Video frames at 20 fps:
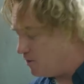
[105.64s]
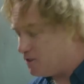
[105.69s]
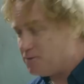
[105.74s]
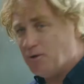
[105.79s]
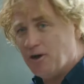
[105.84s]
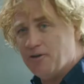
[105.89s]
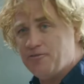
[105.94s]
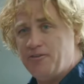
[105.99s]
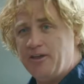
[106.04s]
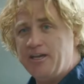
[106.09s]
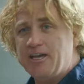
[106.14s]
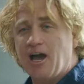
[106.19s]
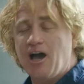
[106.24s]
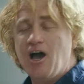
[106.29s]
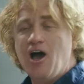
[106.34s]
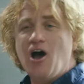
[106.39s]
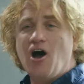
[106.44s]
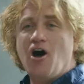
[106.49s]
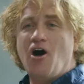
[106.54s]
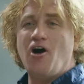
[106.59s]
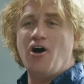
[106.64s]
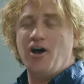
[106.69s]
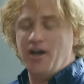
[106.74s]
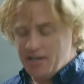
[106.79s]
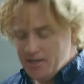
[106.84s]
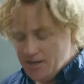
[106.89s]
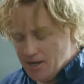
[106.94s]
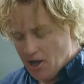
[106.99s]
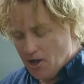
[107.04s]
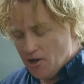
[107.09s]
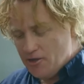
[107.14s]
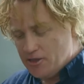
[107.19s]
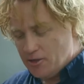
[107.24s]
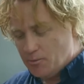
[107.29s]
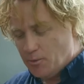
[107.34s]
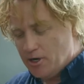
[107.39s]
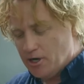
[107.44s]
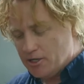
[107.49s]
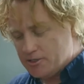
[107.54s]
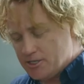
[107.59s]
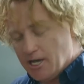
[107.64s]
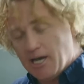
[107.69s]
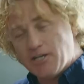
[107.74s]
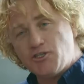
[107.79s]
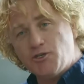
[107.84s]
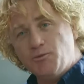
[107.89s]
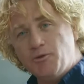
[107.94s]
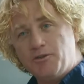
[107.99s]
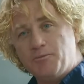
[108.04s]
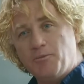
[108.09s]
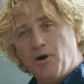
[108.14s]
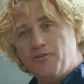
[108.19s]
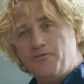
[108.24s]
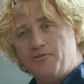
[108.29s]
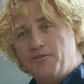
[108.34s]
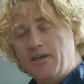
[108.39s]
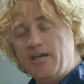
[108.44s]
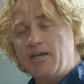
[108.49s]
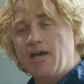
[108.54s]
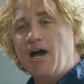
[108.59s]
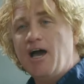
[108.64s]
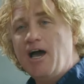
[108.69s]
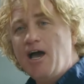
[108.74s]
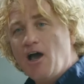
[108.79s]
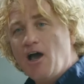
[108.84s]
with my finger. I know that when I touch it with my finger,